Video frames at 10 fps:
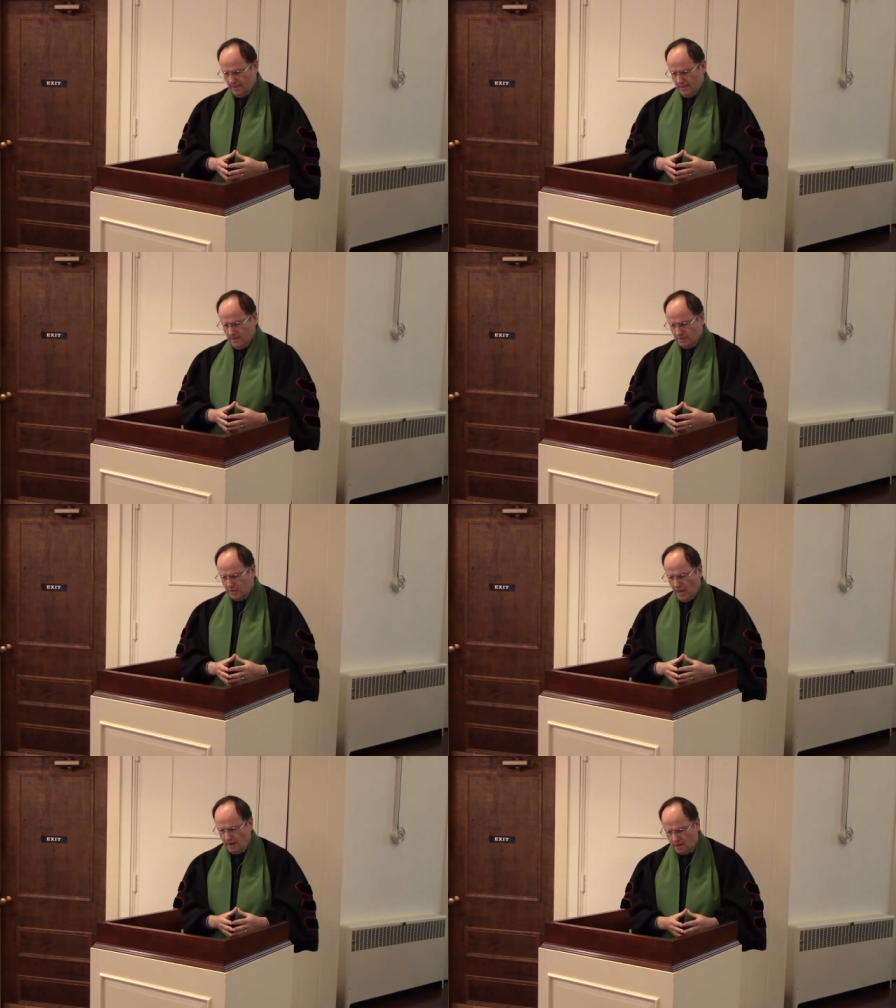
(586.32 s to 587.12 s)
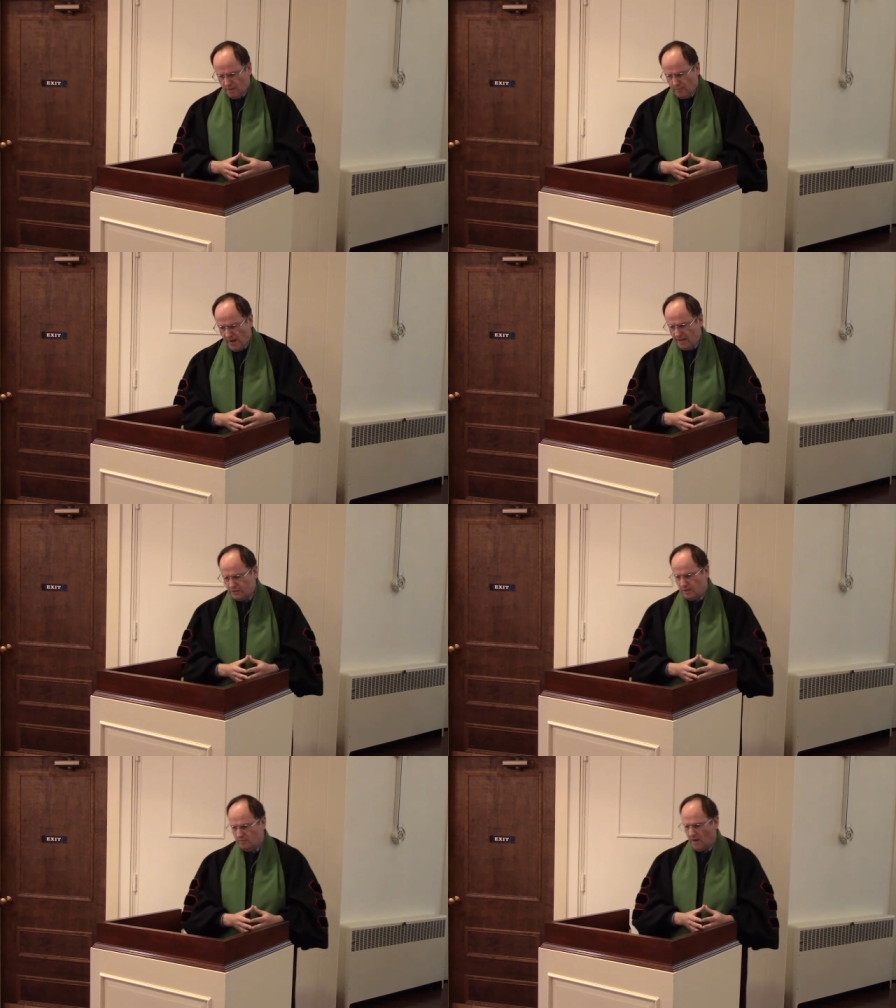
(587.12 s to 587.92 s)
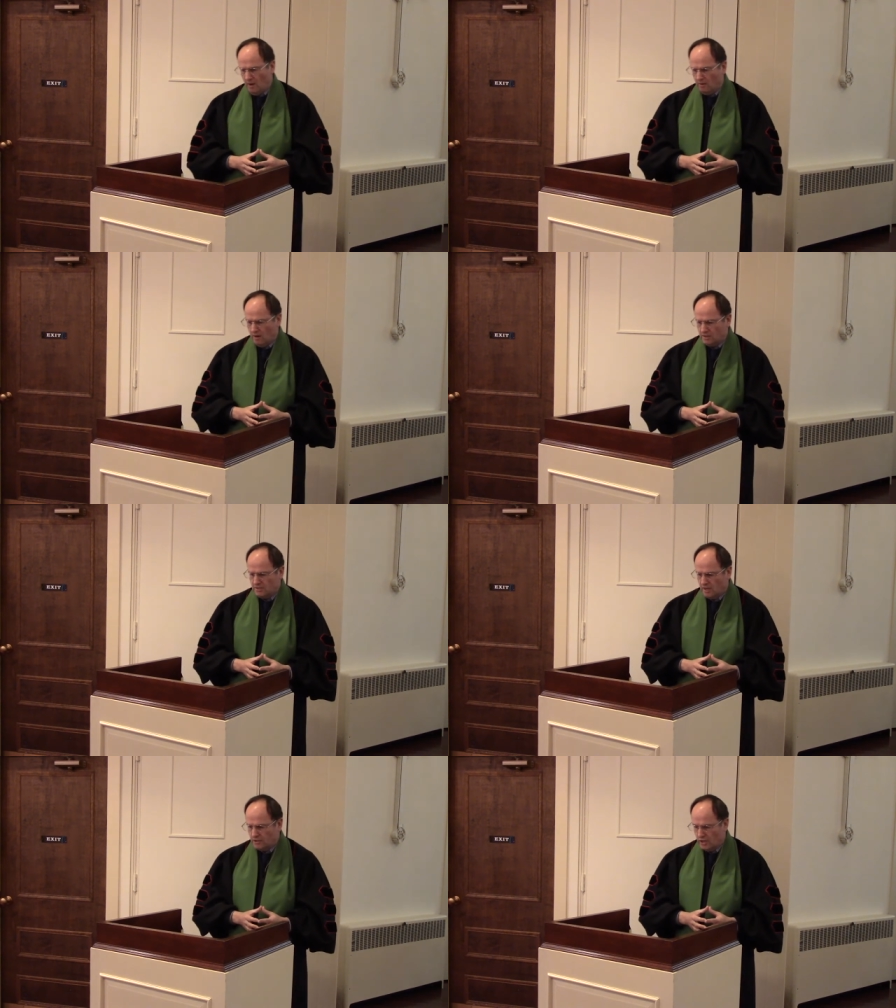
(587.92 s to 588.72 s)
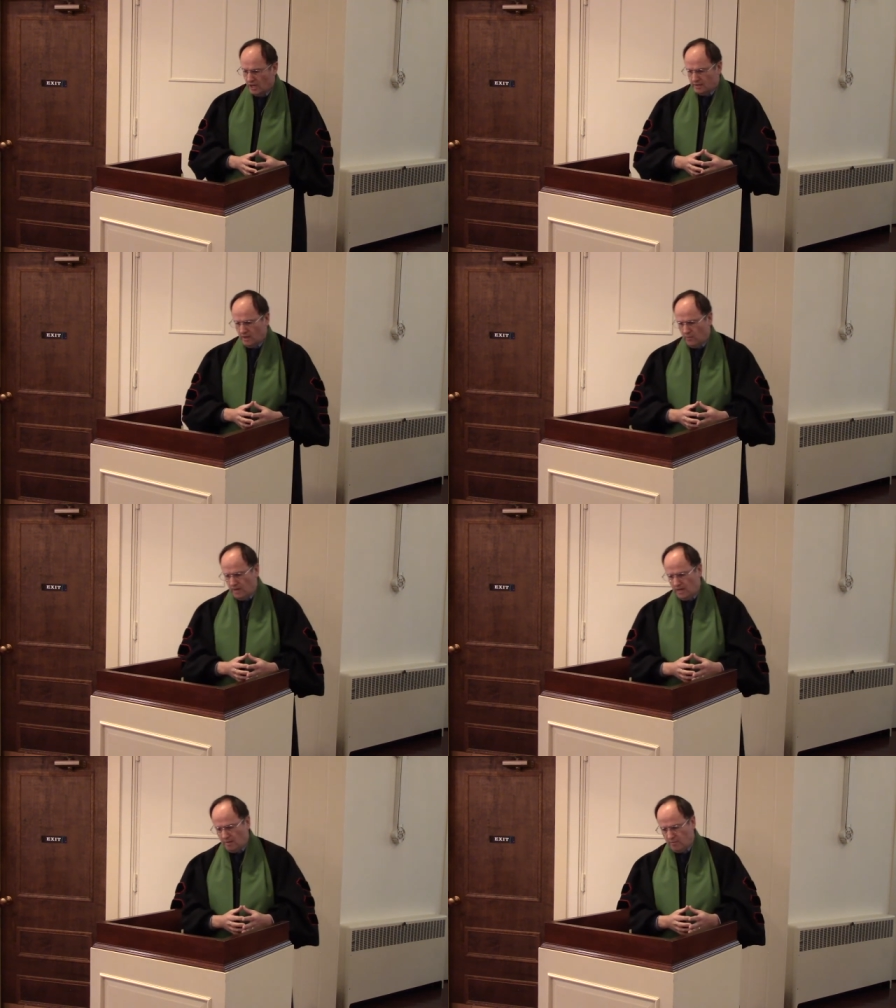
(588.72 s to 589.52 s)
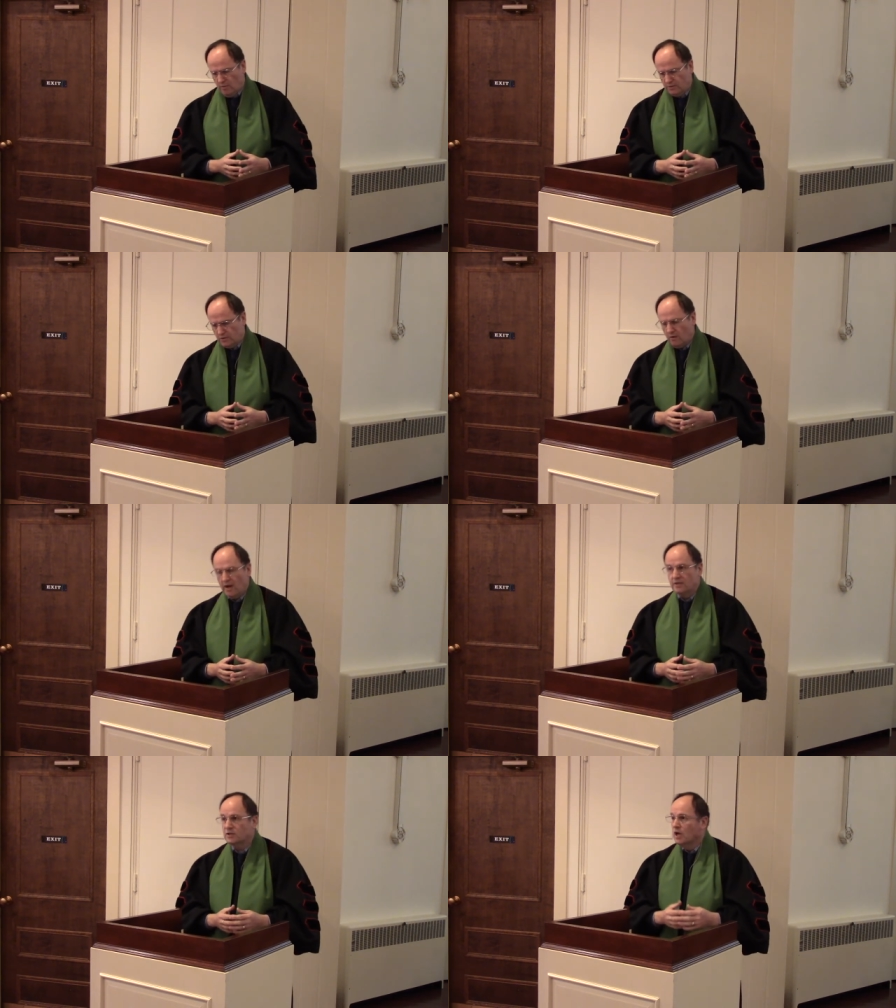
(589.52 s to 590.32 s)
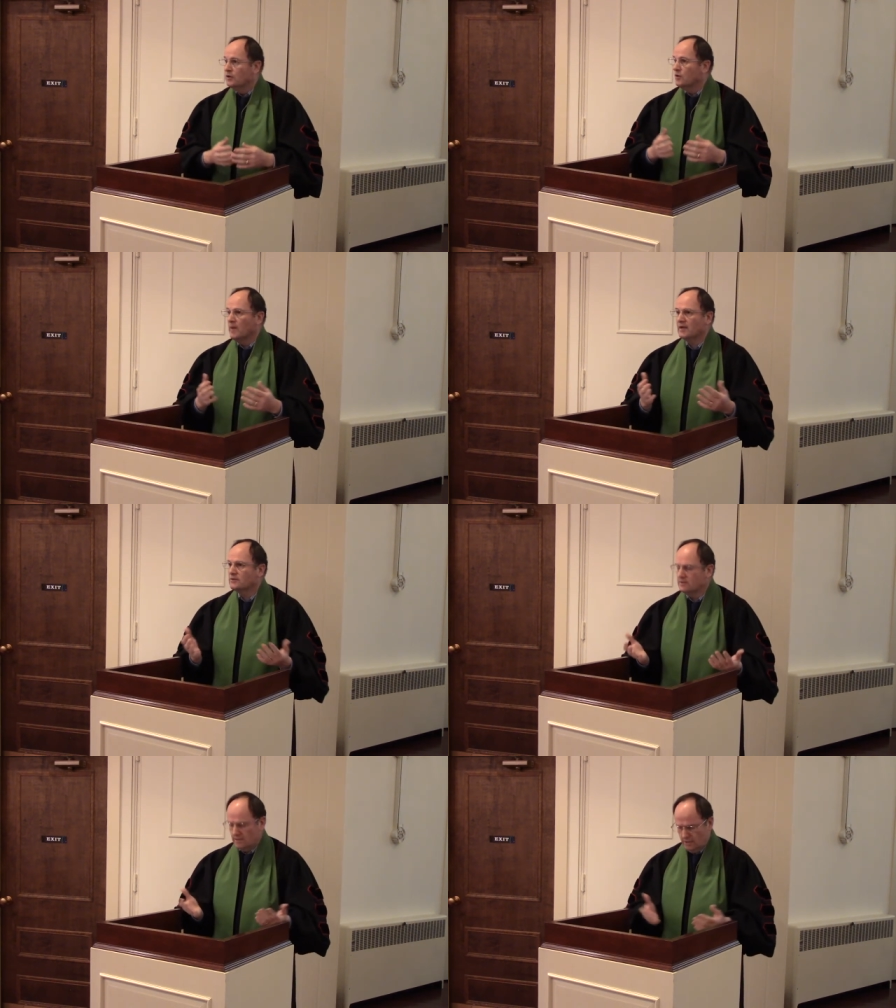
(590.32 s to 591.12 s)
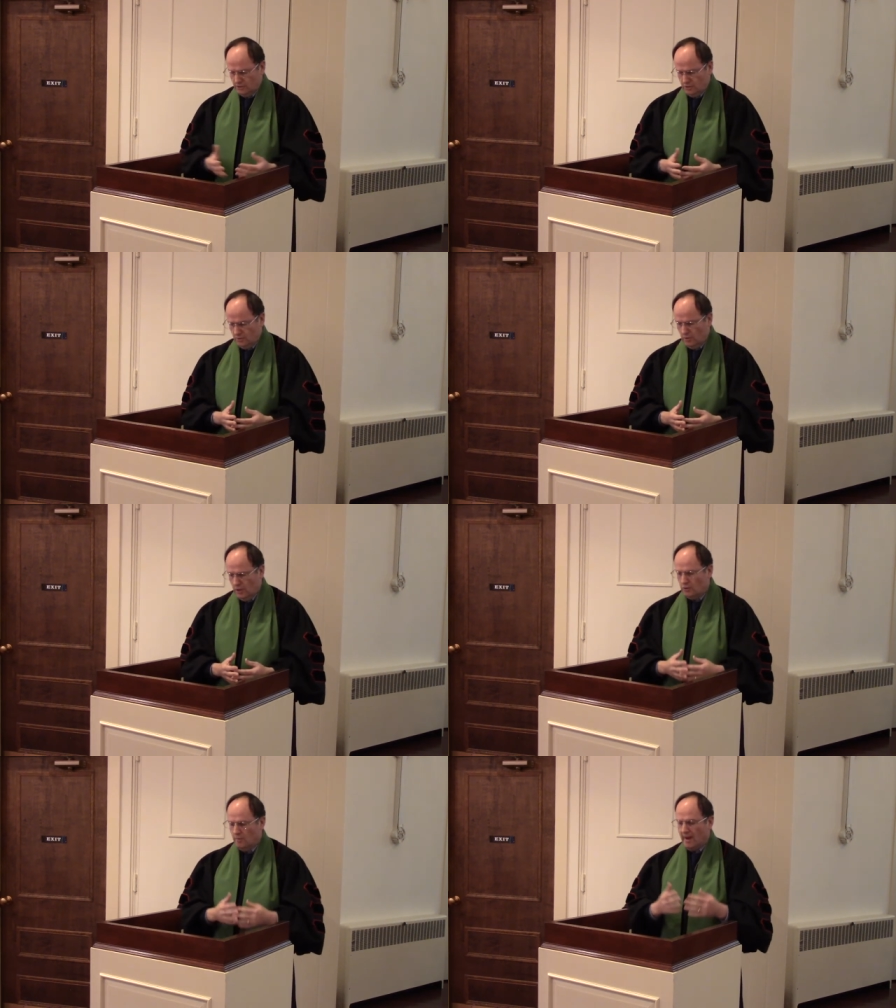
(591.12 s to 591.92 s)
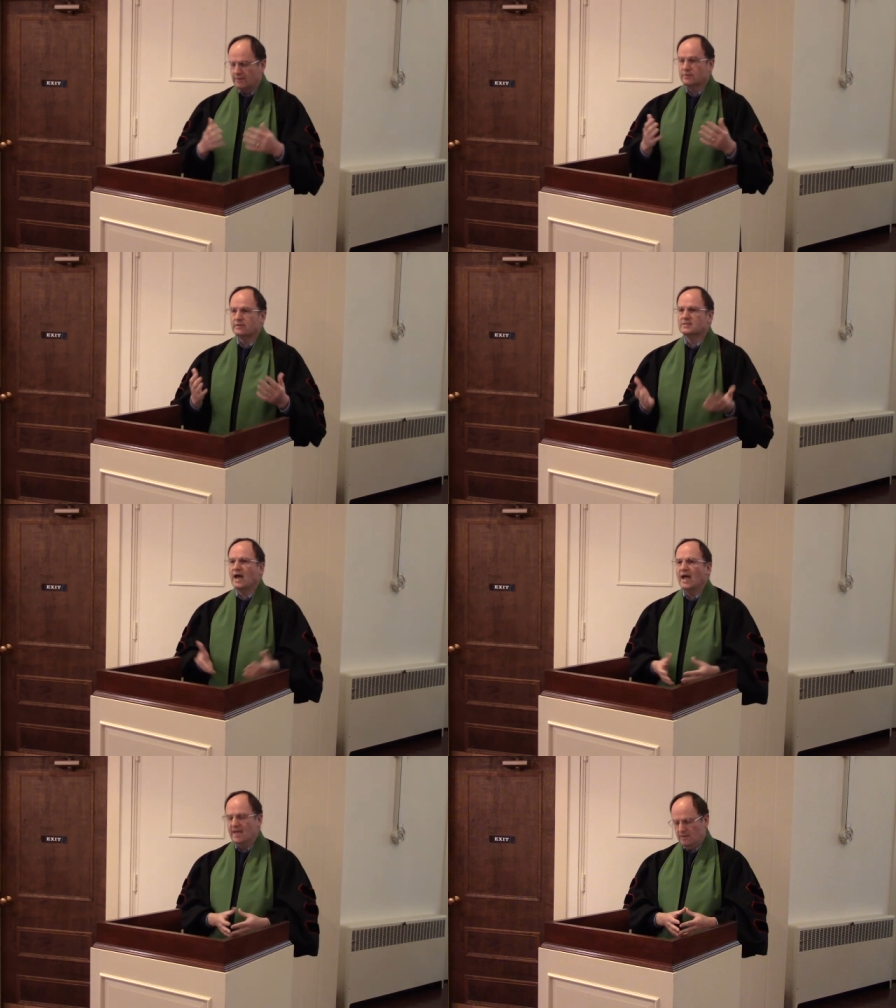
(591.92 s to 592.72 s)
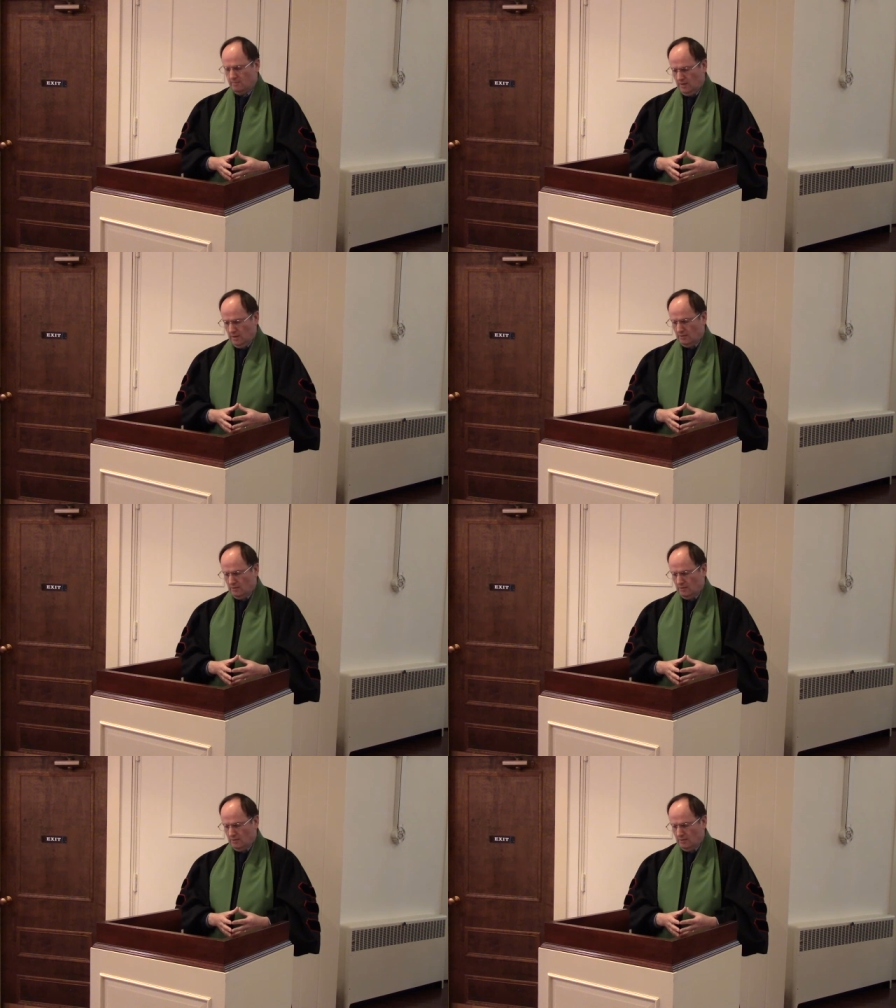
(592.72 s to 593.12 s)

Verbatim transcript: His compassion and power are such that we can approach Christ no matter the issue, no matter the time,